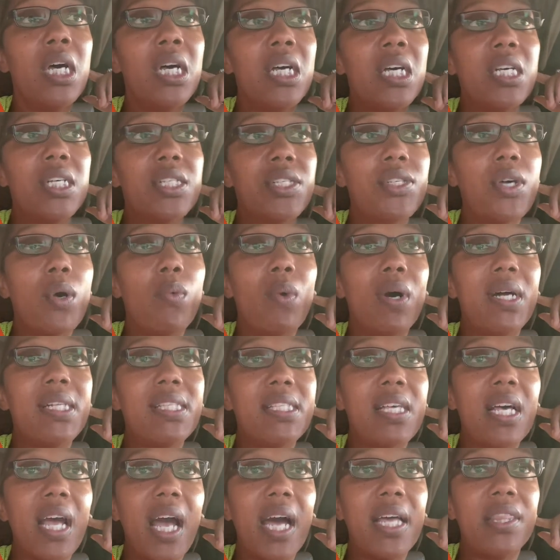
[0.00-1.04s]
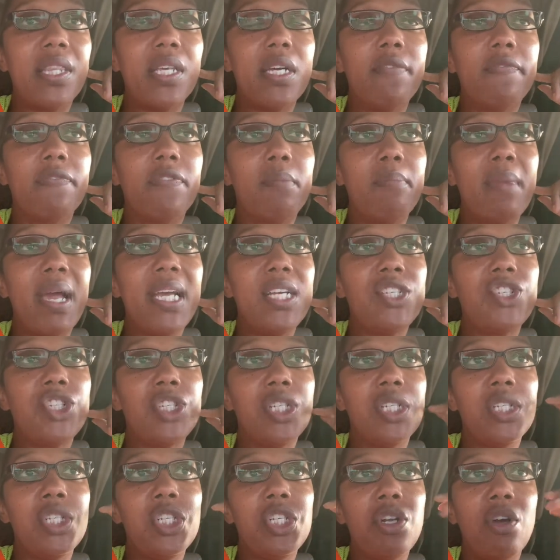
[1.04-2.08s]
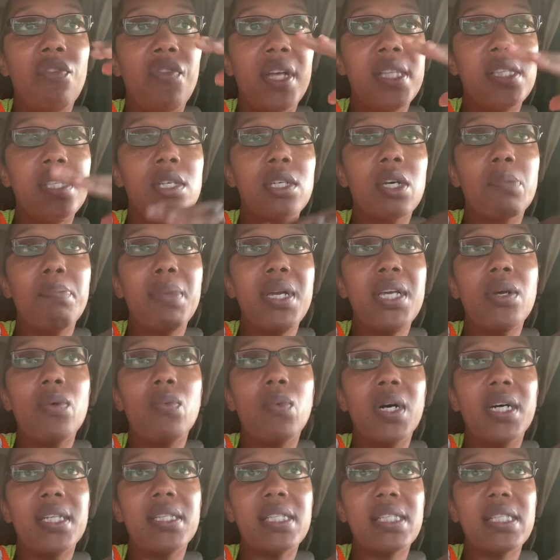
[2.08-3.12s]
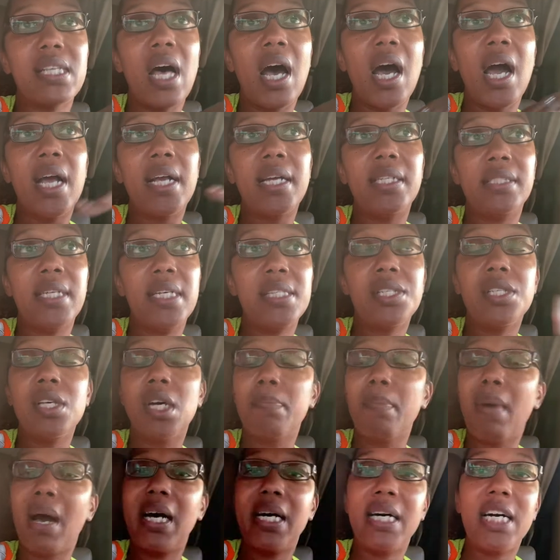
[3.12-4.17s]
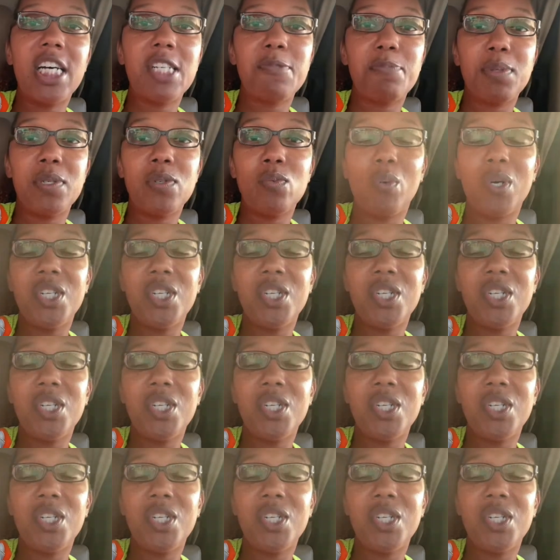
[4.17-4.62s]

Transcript: So once I got the information, you know, they took me to one side and they took my husband,